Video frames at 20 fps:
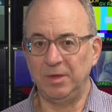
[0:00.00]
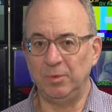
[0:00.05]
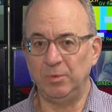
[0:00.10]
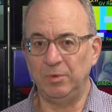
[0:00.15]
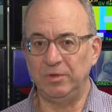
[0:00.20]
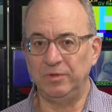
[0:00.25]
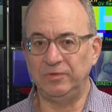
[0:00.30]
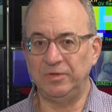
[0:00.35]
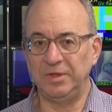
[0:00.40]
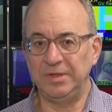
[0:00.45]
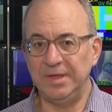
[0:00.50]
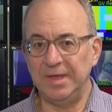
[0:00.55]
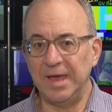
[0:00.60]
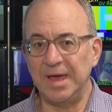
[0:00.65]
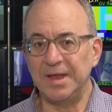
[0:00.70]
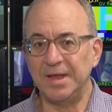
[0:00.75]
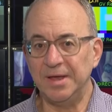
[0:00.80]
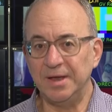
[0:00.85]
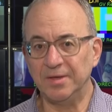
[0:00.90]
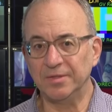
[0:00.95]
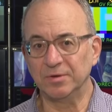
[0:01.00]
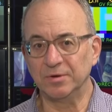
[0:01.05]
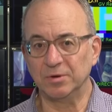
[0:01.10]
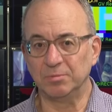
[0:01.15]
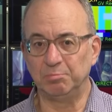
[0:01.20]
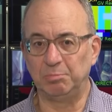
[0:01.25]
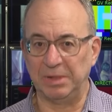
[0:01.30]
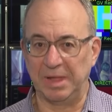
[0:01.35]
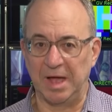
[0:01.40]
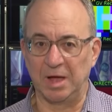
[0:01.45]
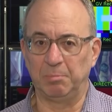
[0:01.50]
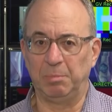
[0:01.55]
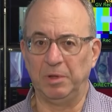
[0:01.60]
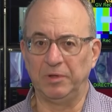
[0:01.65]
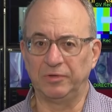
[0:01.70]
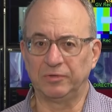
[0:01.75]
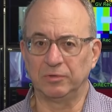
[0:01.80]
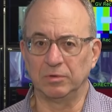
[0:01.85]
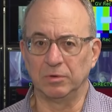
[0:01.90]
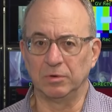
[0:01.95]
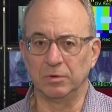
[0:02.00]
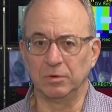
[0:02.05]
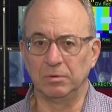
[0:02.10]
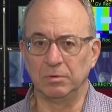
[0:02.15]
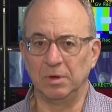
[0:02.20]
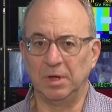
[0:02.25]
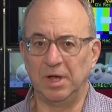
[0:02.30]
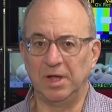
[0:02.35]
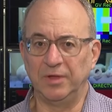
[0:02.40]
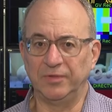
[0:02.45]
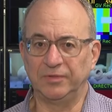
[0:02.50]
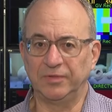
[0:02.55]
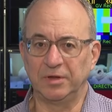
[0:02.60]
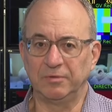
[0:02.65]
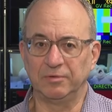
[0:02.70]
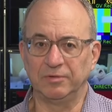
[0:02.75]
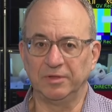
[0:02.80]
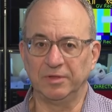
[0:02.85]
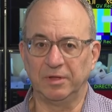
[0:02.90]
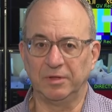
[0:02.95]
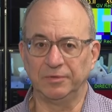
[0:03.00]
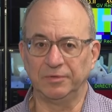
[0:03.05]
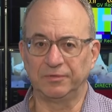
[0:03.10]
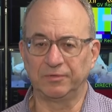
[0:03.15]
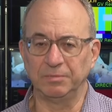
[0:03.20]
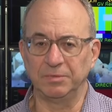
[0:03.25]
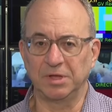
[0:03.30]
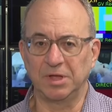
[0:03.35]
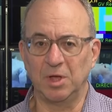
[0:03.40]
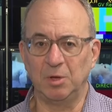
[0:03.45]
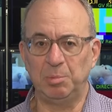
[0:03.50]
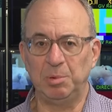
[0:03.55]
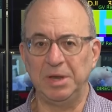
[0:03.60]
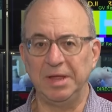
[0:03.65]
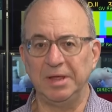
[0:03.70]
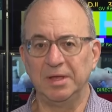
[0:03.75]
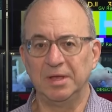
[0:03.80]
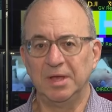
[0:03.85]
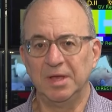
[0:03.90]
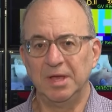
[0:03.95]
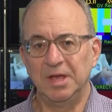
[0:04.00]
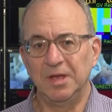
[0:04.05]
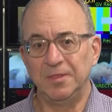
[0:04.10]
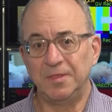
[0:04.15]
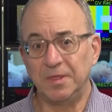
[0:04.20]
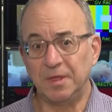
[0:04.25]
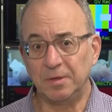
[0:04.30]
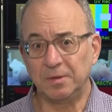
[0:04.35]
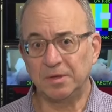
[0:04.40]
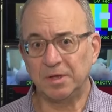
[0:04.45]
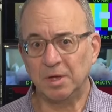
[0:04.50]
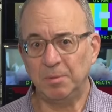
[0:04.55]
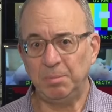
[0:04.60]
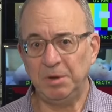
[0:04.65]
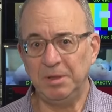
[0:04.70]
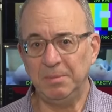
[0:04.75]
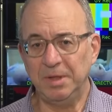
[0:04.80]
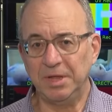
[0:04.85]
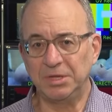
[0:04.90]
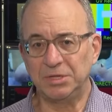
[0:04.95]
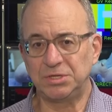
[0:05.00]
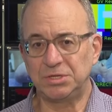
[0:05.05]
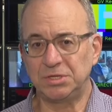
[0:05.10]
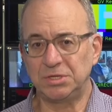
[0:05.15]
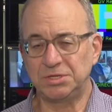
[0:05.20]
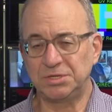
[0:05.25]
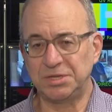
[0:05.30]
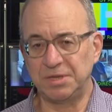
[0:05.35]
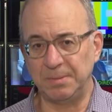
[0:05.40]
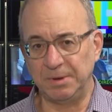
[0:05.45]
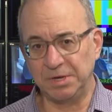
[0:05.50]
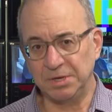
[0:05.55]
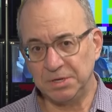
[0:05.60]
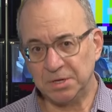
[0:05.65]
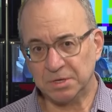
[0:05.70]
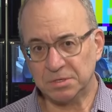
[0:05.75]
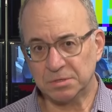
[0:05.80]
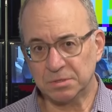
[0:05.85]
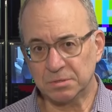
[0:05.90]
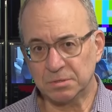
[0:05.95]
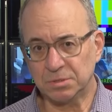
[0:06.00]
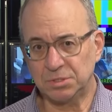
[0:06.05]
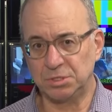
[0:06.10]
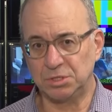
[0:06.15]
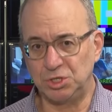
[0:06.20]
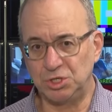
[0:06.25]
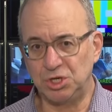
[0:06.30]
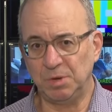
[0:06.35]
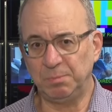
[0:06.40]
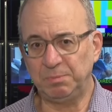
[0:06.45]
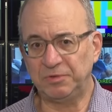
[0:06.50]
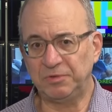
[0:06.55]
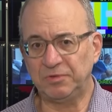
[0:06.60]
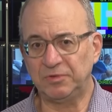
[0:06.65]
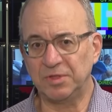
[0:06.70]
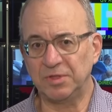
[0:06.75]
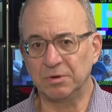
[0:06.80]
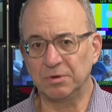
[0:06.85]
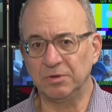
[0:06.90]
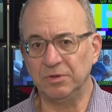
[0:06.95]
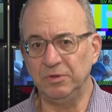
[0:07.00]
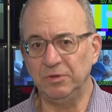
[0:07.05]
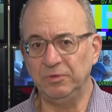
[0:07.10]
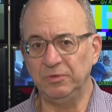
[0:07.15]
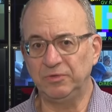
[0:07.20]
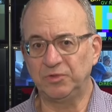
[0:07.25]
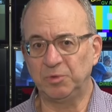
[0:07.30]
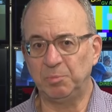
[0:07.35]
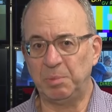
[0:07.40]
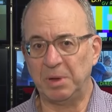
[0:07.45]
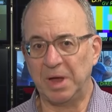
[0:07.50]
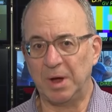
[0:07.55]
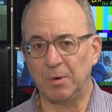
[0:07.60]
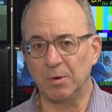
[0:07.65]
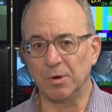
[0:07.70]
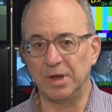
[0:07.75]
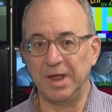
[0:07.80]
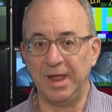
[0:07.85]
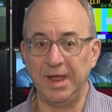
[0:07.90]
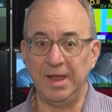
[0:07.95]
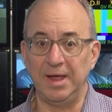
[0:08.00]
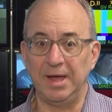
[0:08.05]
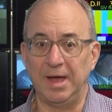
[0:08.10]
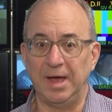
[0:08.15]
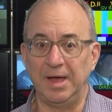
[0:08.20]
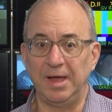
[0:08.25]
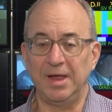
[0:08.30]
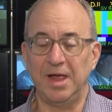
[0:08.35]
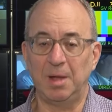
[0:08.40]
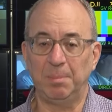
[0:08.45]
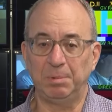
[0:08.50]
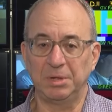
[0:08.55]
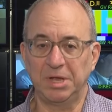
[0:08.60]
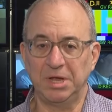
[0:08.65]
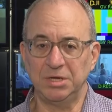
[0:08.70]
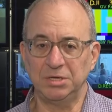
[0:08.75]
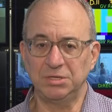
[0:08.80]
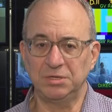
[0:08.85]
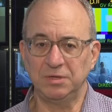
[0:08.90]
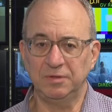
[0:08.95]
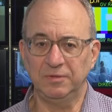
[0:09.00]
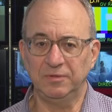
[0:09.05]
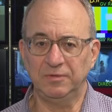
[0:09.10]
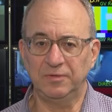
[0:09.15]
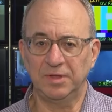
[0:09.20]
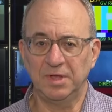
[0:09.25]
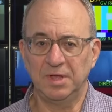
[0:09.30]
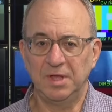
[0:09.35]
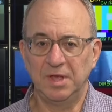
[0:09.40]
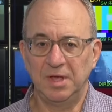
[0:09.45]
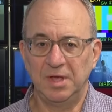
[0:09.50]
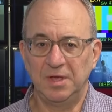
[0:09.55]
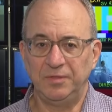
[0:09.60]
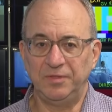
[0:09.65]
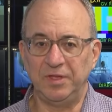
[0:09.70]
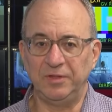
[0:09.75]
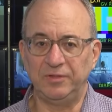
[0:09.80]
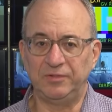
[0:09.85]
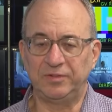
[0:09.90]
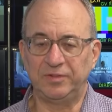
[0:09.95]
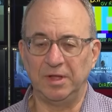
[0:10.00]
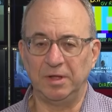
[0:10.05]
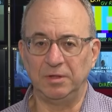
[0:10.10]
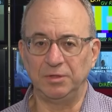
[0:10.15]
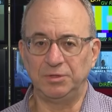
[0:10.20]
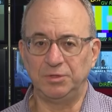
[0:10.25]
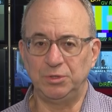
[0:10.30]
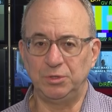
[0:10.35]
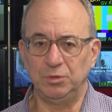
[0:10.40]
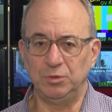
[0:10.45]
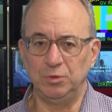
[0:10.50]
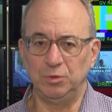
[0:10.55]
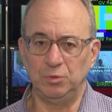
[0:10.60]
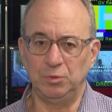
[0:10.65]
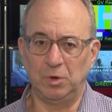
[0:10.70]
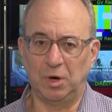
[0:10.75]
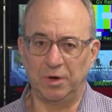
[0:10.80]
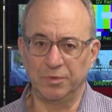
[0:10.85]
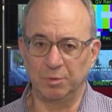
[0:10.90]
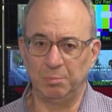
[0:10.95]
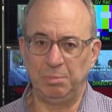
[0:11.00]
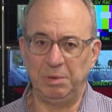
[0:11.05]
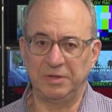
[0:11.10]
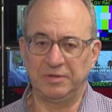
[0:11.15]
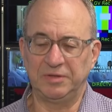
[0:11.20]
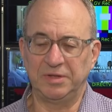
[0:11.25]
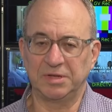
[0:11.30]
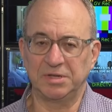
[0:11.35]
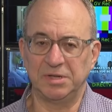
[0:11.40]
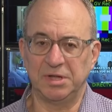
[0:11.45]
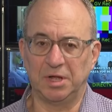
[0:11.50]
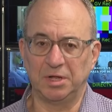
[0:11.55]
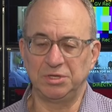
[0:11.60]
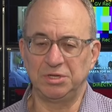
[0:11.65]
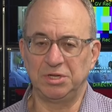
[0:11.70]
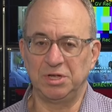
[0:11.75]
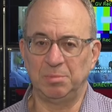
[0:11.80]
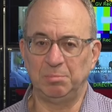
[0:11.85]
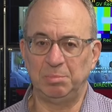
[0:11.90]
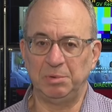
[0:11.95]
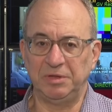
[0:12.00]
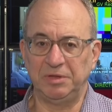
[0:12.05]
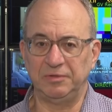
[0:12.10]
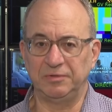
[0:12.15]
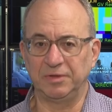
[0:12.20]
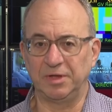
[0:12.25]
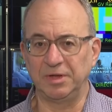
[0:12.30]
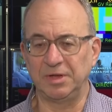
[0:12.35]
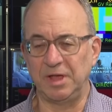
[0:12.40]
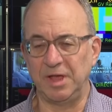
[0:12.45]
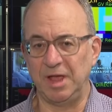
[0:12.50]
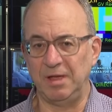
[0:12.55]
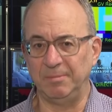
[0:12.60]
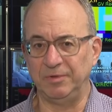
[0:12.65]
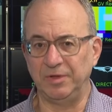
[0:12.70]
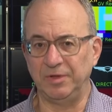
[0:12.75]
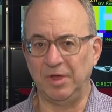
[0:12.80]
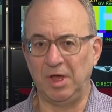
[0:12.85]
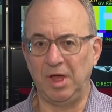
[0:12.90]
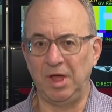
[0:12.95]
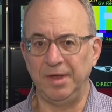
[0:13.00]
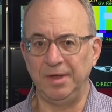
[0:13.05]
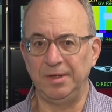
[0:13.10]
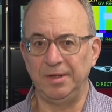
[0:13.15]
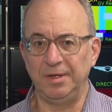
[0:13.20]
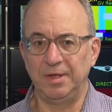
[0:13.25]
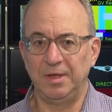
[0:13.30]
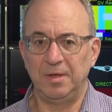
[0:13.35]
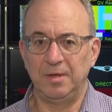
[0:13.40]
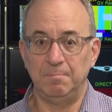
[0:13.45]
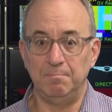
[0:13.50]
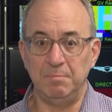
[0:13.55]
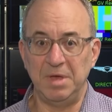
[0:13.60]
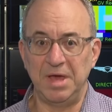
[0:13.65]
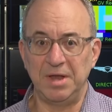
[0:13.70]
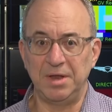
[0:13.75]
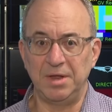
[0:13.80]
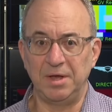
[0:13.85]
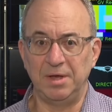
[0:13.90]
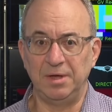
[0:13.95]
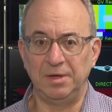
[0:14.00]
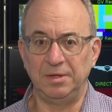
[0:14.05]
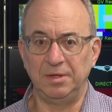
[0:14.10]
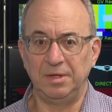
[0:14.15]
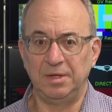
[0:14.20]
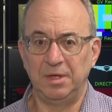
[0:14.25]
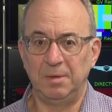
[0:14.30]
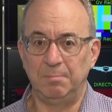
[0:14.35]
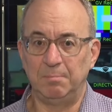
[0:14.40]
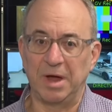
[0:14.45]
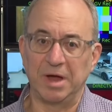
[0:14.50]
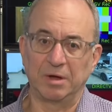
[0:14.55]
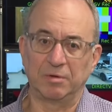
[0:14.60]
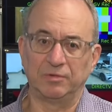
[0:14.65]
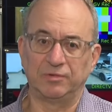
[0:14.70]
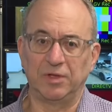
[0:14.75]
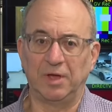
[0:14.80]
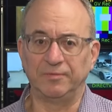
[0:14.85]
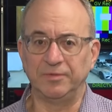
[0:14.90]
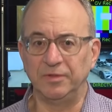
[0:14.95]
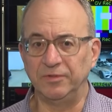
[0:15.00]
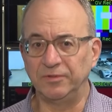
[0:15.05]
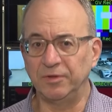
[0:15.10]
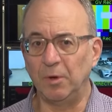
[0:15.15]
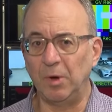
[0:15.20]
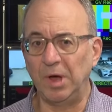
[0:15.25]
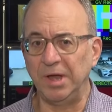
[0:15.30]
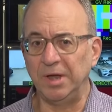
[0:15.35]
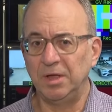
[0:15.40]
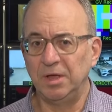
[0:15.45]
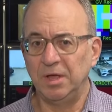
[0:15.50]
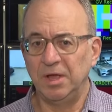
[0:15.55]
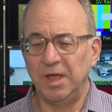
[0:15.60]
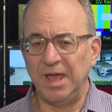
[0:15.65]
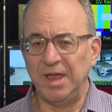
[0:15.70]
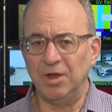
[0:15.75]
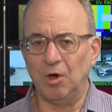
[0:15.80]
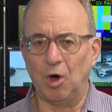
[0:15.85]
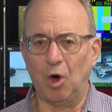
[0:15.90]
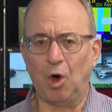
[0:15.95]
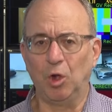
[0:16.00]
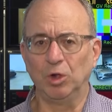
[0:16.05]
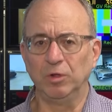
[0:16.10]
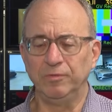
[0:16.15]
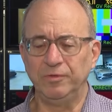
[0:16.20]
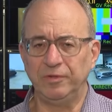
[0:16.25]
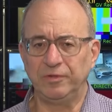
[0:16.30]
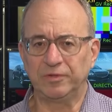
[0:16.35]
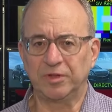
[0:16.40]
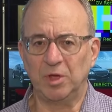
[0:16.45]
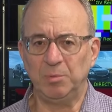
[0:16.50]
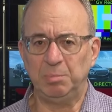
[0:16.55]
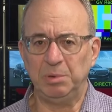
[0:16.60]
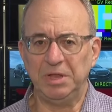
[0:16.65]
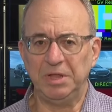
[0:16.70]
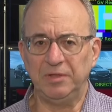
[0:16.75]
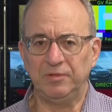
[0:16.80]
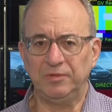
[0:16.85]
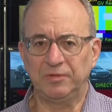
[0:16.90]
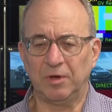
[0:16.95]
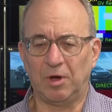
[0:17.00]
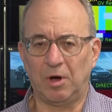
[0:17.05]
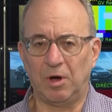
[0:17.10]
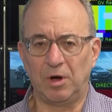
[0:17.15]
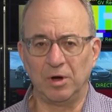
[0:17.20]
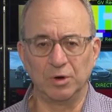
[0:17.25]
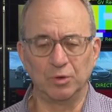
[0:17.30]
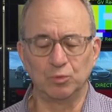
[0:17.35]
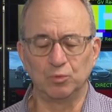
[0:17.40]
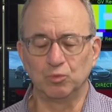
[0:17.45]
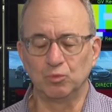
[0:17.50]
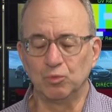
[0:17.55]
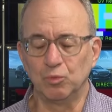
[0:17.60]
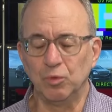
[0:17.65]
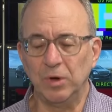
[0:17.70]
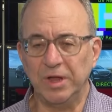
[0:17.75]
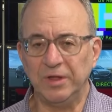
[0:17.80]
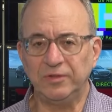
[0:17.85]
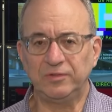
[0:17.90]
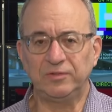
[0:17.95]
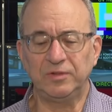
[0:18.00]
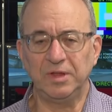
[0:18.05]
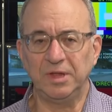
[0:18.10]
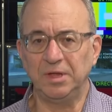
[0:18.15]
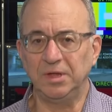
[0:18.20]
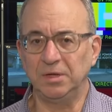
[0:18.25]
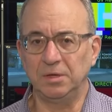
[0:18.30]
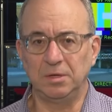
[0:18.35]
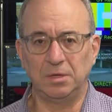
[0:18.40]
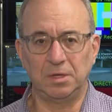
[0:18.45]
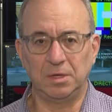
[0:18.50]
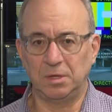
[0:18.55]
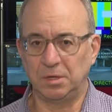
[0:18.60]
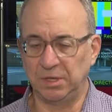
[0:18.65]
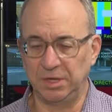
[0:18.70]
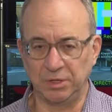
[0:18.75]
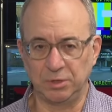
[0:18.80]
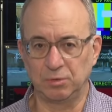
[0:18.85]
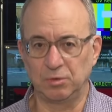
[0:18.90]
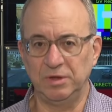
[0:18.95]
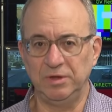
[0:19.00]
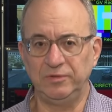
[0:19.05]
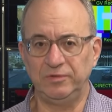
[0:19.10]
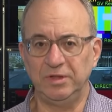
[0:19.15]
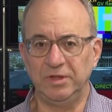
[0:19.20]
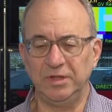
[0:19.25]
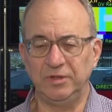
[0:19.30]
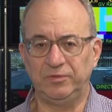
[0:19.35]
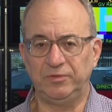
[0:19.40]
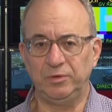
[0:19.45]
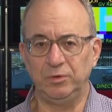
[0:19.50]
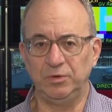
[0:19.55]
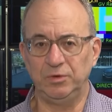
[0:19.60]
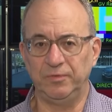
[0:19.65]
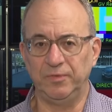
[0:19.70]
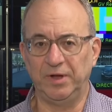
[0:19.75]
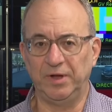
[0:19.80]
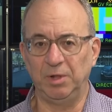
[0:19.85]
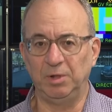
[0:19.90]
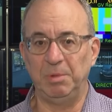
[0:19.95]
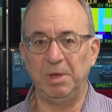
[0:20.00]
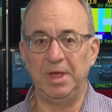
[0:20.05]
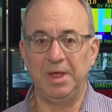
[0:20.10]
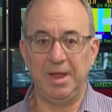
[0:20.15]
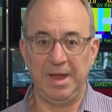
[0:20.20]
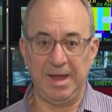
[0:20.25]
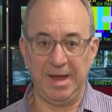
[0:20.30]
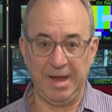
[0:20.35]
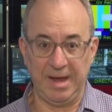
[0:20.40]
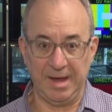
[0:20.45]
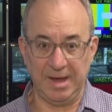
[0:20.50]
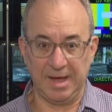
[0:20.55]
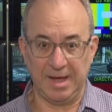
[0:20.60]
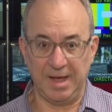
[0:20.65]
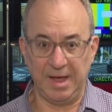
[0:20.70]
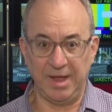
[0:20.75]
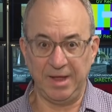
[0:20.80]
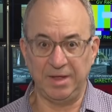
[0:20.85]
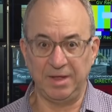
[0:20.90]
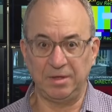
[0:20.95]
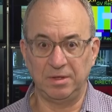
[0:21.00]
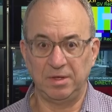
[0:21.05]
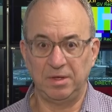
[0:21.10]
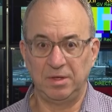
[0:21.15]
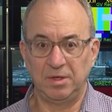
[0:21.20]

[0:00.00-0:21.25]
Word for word: it was yet another blockbuster uh, set of results from the company. The company makes semiconductors, chips that are used to power A I applications. They sell to other big technology companies like Amazon, Meta, Microsoft, and so on. And all of these companies are racing like crazy to develop A I